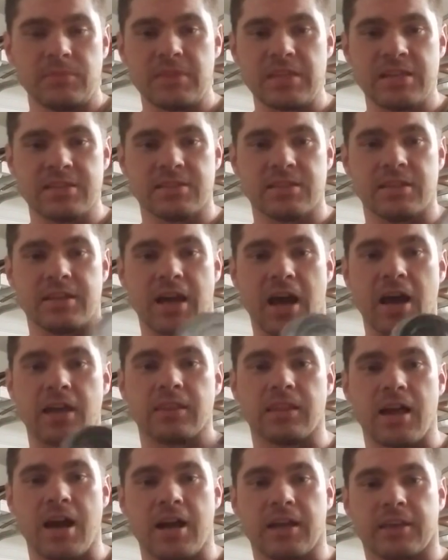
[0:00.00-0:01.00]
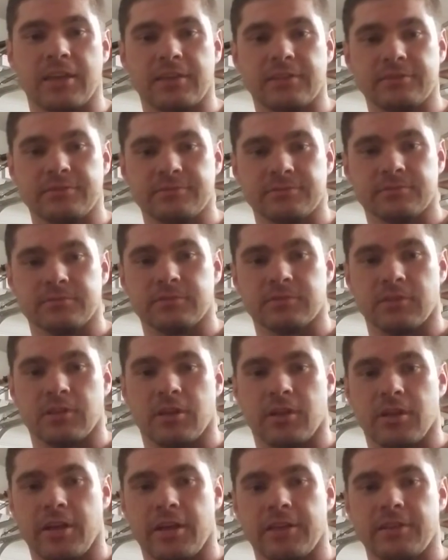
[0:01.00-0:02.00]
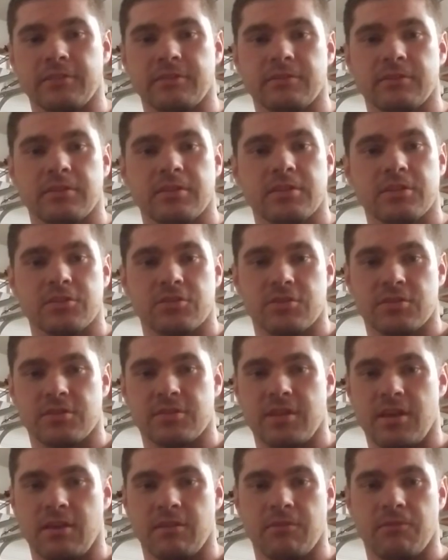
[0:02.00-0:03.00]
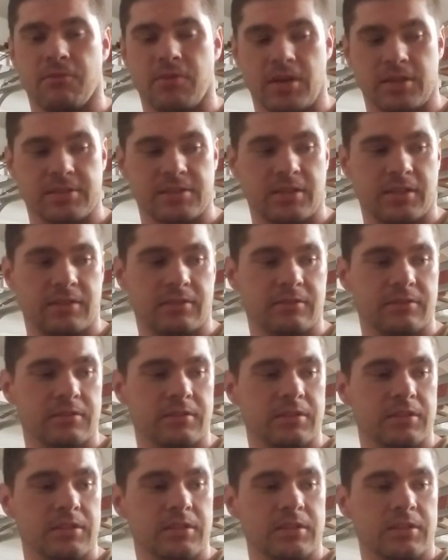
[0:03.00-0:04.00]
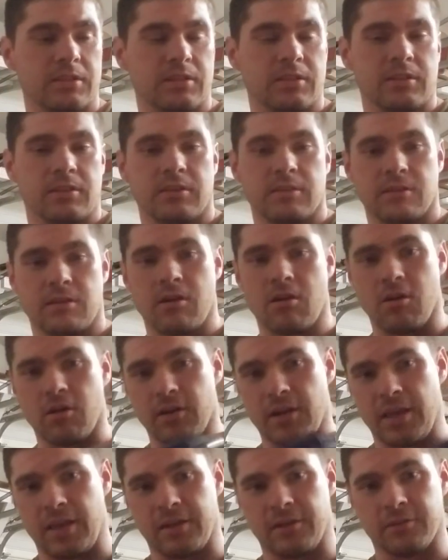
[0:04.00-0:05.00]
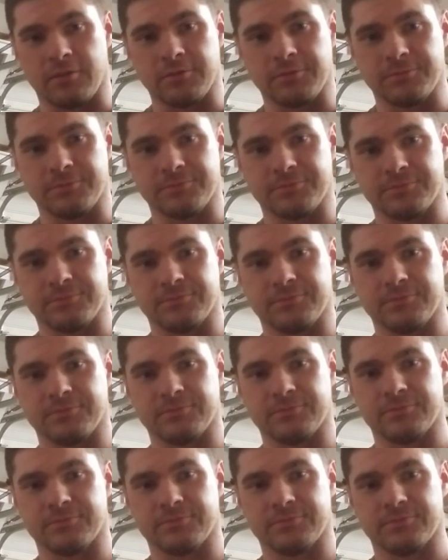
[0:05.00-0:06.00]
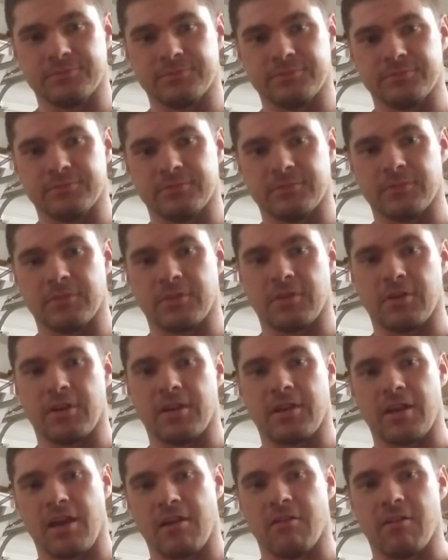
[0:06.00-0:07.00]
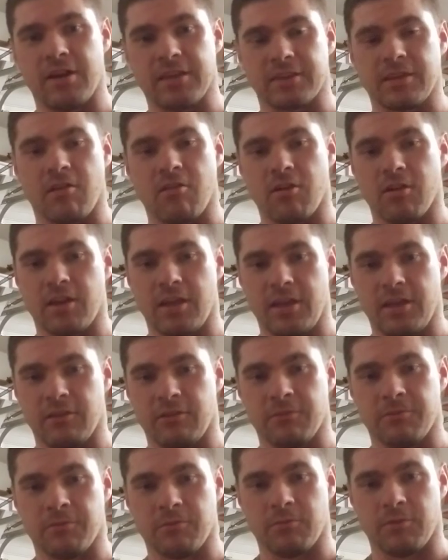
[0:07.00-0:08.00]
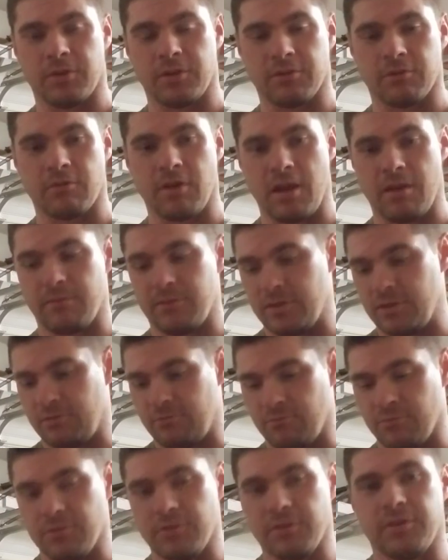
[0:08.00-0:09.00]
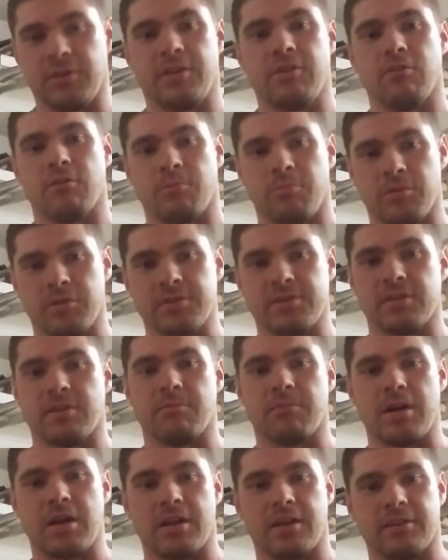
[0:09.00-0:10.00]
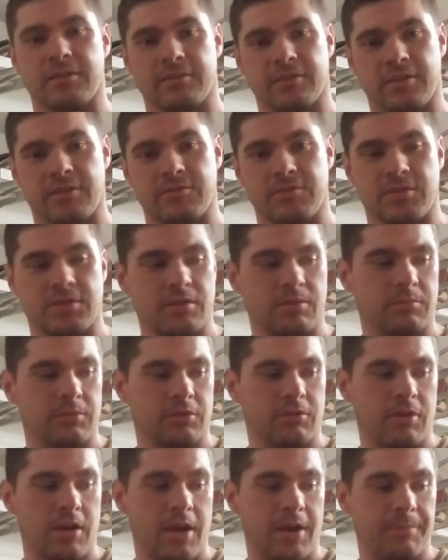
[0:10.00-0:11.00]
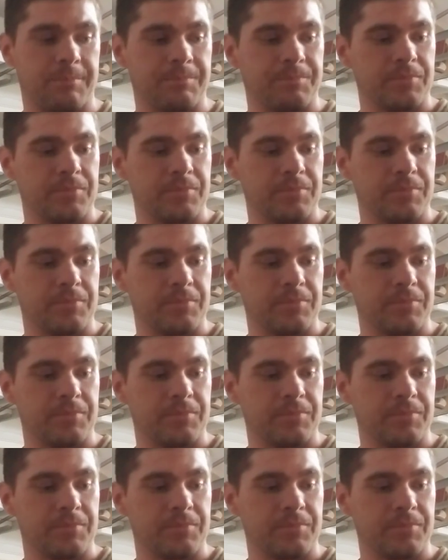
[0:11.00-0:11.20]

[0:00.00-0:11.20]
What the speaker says: It's a non-locking, alright? It's just standard flex head. Hard handle. Alright, I like the hard handle for when you're grabbing, you really go to put something on it, gives you something to grab.